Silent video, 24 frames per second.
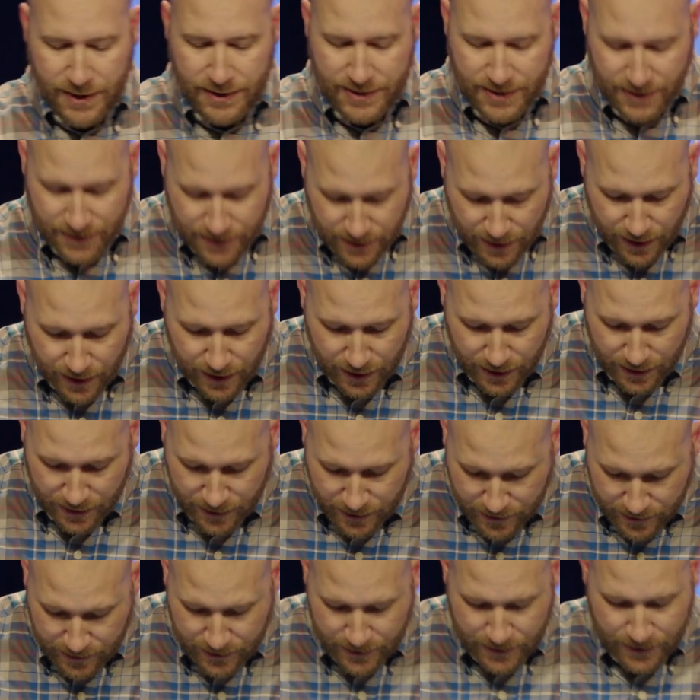
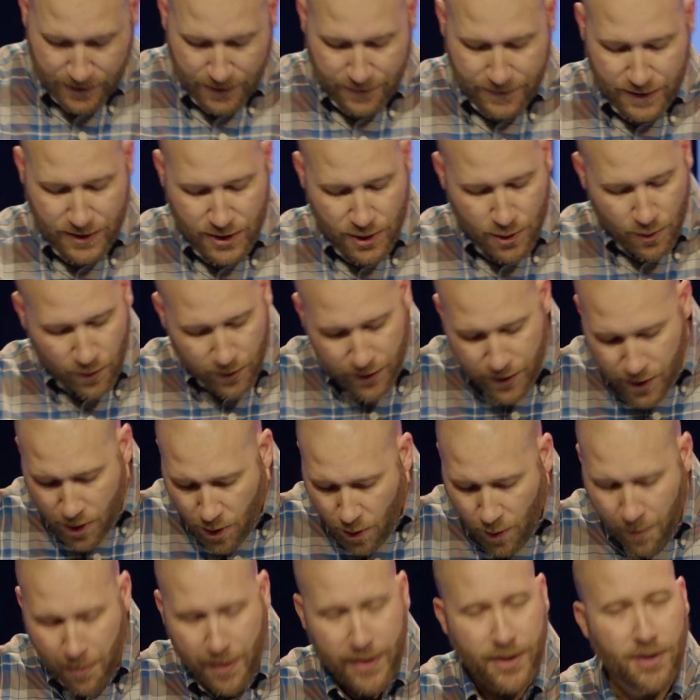today that you are
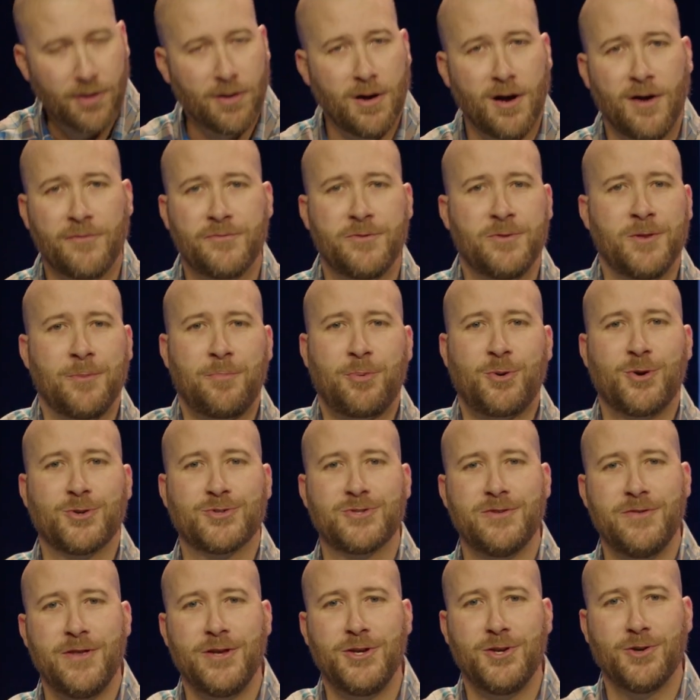no better off than the
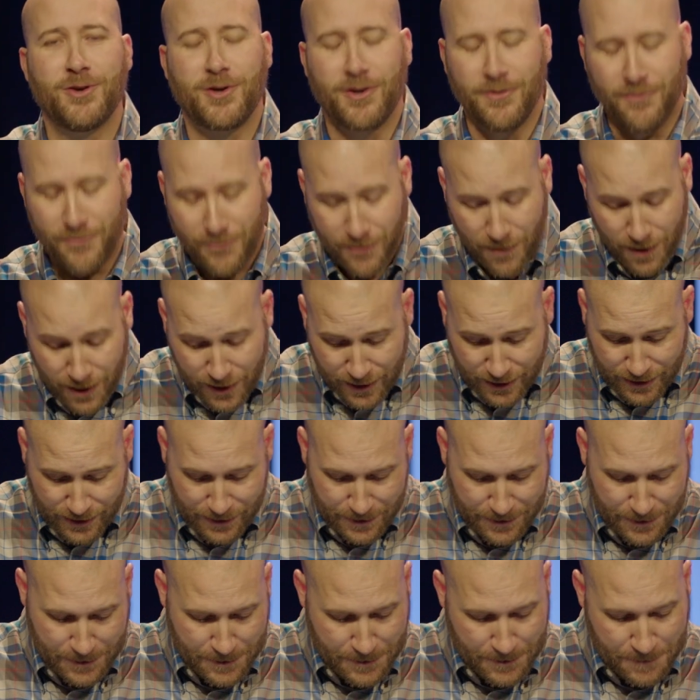person that you're confronting,
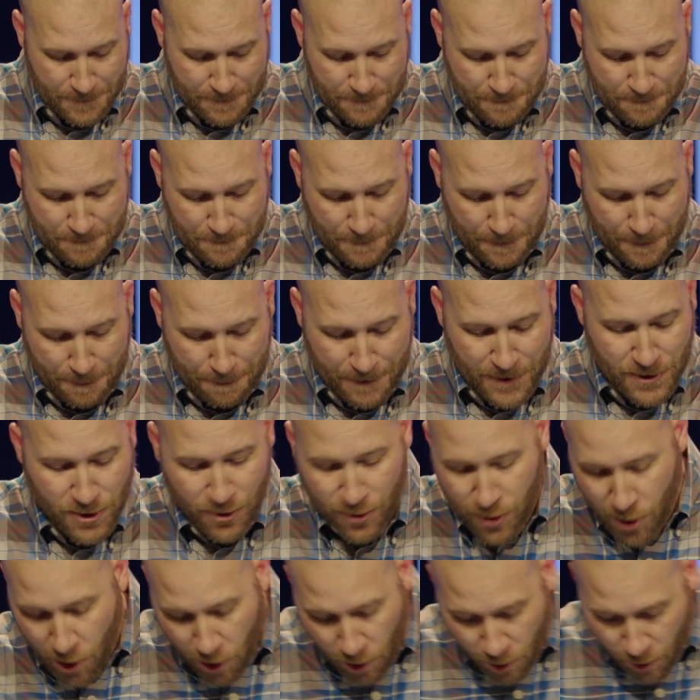that
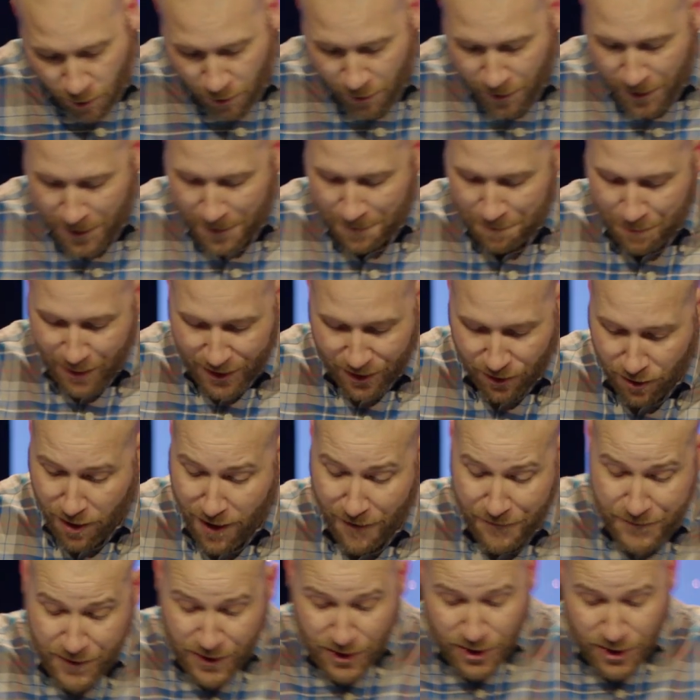you're no better off,